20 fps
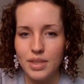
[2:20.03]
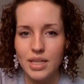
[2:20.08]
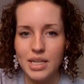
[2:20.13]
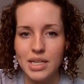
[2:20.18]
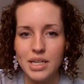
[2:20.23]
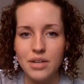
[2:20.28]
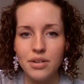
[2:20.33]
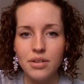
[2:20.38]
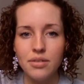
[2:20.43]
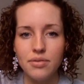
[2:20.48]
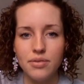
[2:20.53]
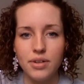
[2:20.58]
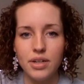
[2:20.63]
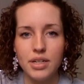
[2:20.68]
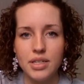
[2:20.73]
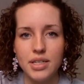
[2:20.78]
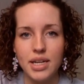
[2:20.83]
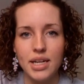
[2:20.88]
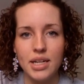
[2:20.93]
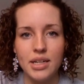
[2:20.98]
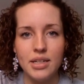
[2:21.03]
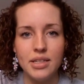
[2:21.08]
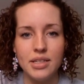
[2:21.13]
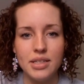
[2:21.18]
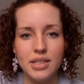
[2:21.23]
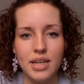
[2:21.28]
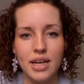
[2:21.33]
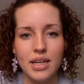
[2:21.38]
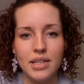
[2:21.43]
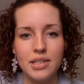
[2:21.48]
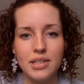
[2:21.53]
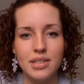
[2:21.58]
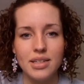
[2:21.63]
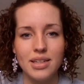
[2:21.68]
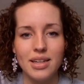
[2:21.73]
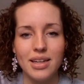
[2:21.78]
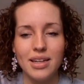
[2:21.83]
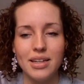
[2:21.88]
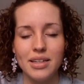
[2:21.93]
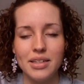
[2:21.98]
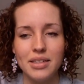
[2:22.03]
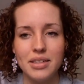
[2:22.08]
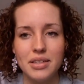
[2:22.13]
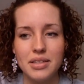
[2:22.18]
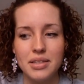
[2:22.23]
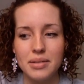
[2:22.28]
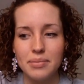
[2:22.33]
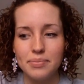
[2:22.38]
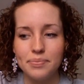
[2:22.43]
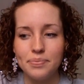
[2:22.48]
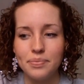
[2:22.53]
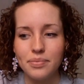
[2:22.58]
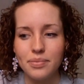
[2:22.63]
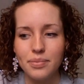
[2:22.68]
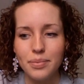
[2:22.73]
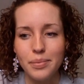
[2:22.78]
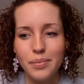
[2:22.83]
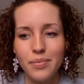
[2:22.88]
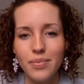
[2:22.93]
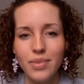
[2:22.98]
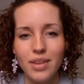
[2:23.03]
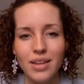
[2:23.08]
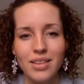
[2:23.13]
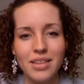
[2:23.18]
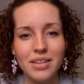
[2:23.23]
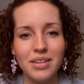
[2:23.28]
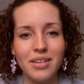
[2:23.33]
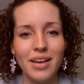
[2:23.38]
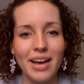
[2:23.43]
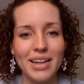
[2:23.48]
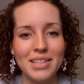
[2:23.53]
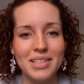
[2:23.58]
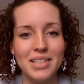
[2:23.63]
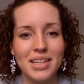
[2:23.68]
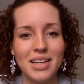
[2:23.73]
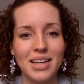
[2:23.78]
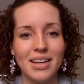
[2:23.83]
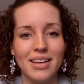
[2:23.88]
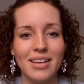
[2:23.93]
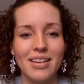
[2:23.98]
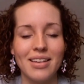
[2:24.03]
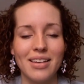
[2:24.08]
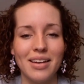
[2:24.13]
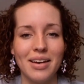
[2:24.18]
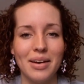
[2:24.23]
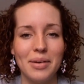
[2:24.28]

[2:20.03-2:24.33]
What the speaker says: The near and farsightedness test is the classic